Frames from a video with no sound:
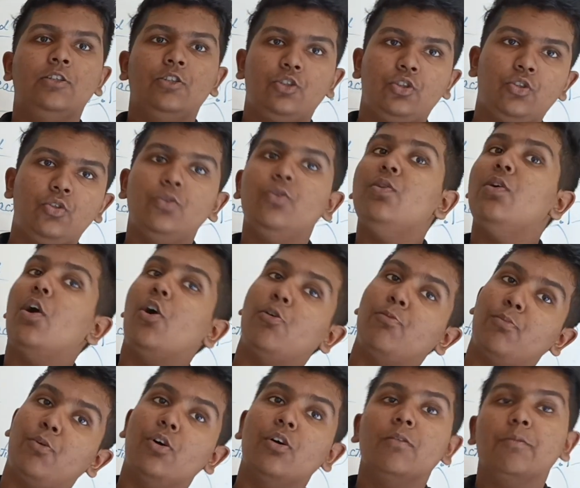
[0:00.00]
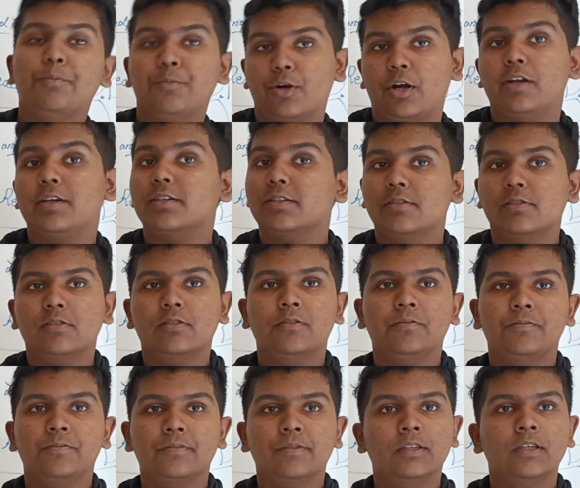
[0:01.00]
2 or more products.
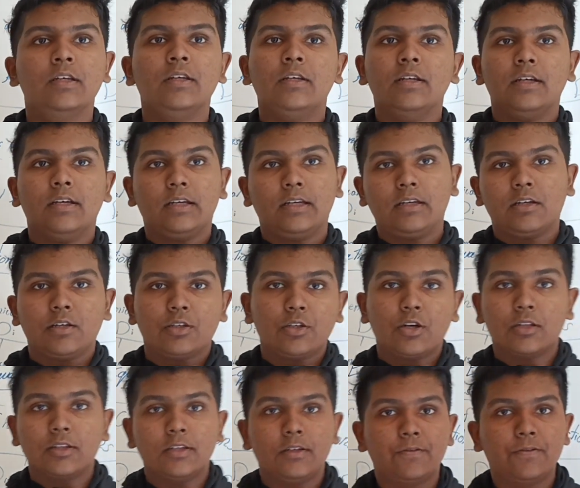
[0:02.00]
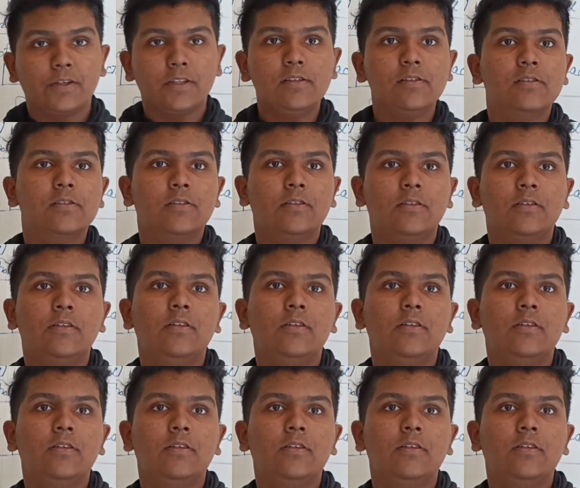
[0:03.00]
Got the difference?